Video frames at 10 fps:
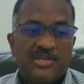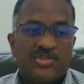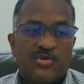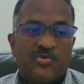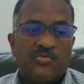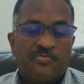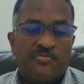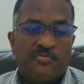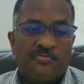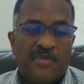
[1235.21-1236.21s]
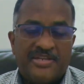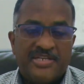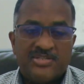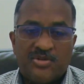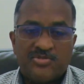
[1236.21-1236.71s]
So
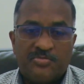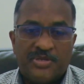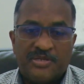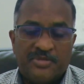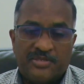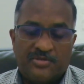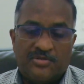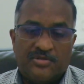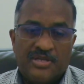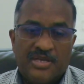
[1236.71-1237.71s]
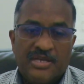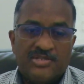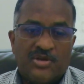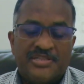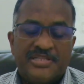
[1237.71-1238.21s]
batteries also play a big role.
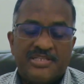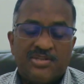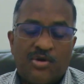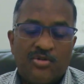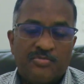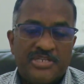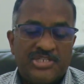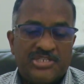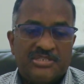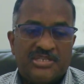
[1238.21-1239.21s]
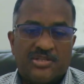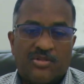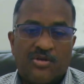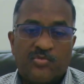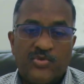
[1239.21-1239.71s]
So I think there's a whole mixture. There's a
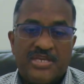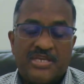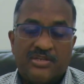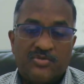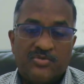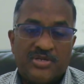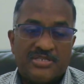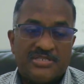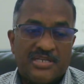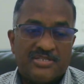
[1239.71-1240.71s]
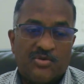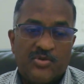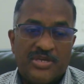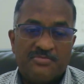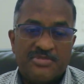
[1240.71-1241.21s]
lot we can do as
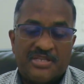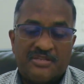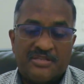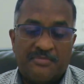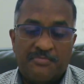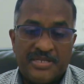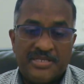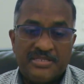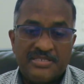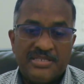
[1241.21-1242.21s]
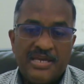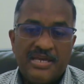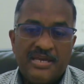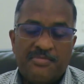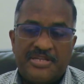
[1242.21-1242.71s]
OEMs that bring this,
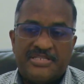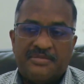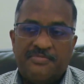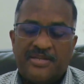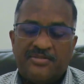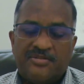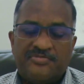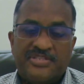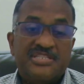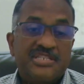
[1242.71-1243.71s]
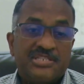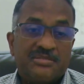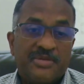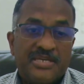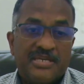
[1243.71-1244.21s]
but it's a matter of
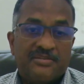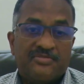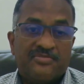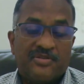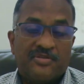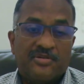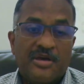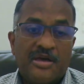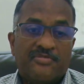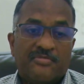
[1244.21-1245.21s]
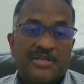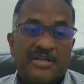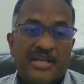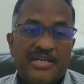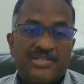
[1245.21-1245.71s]
decision making from the
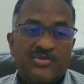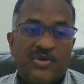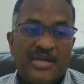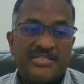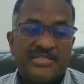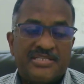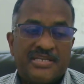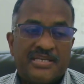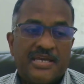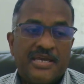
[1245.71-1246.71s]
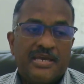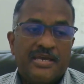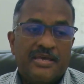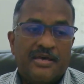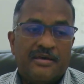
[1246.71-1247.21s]
clients to actually say,
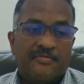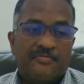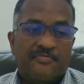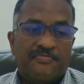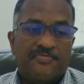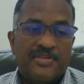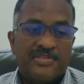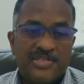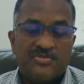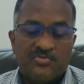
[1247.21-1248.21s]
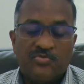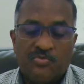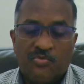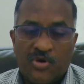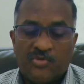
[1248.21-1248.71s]
this is
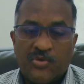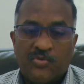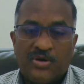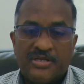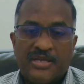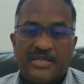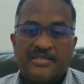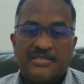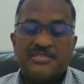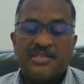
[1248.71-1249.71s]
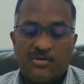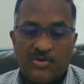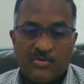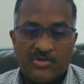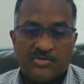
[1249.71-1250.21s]
what we want and this is how
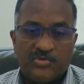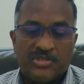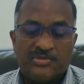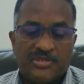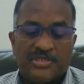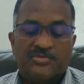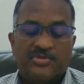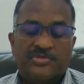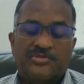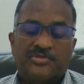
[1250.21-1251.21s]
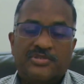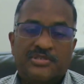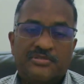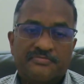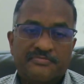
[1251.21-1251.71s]
we want to work together with you to do it.